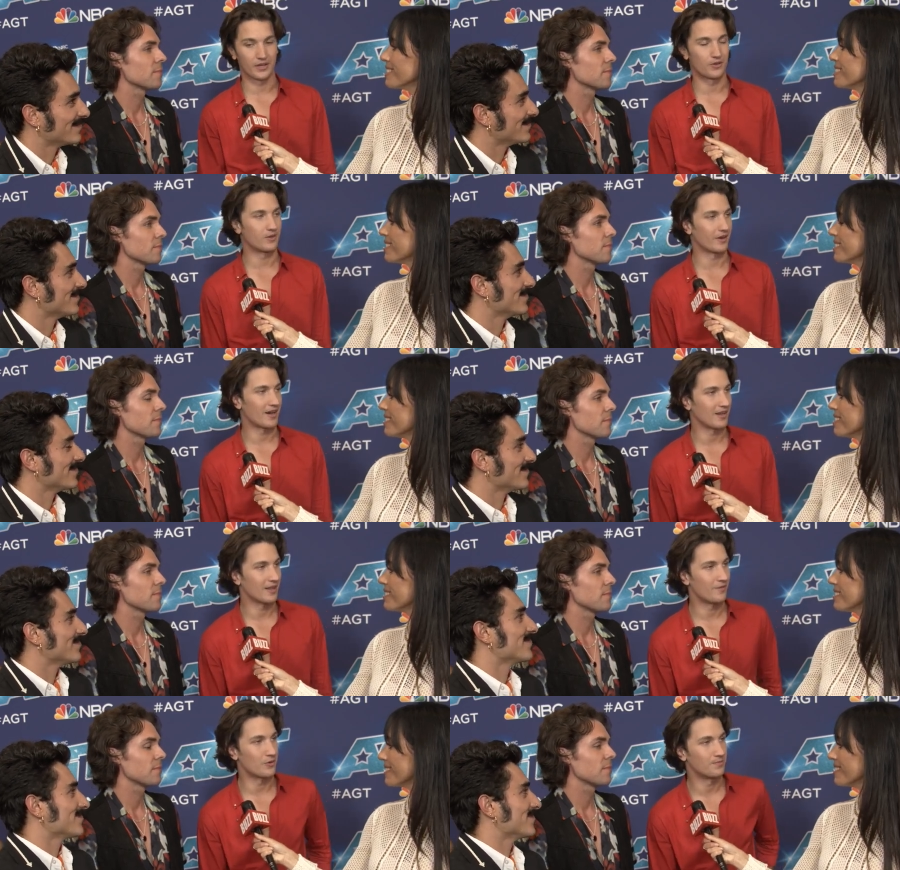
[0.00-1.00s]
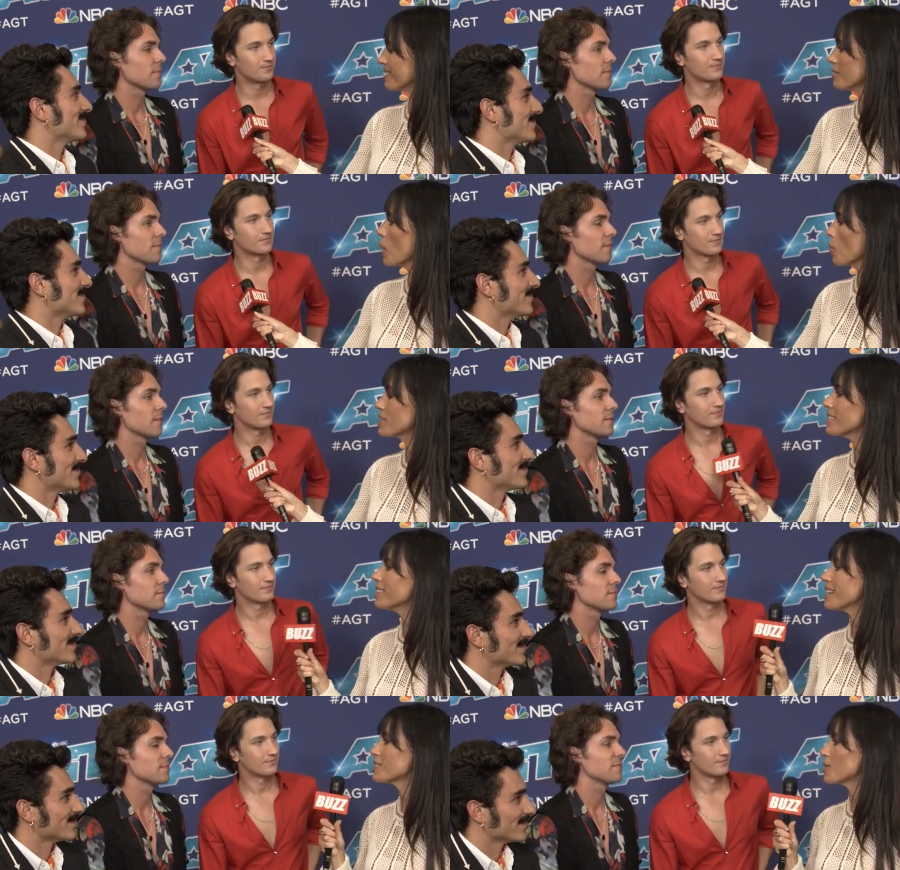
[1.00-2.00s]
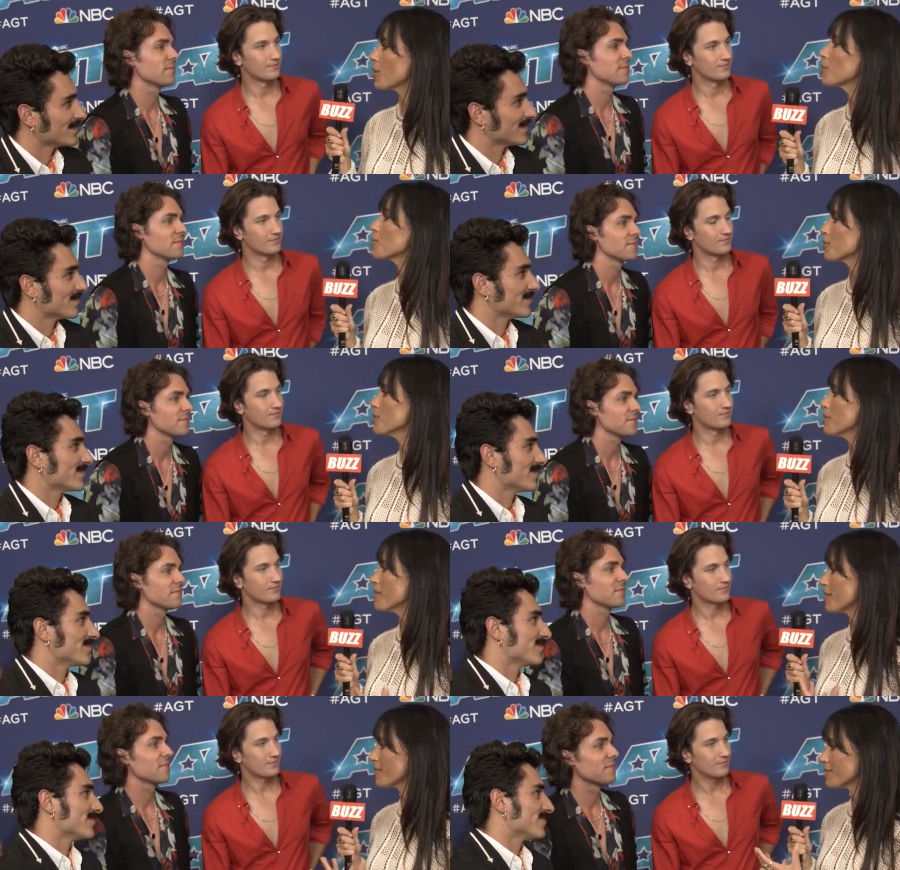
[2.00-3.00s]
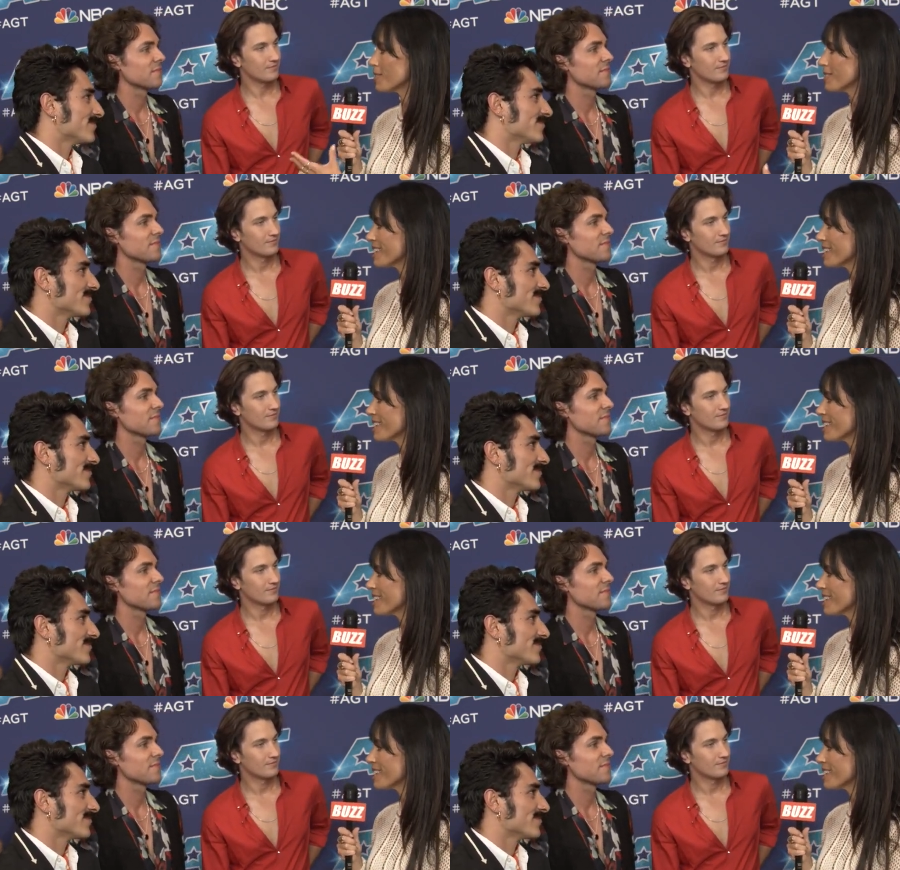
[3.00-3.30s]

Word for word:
Speaker 1: can do it on a high level.
Speaker 2: What's it like to go through the America's Got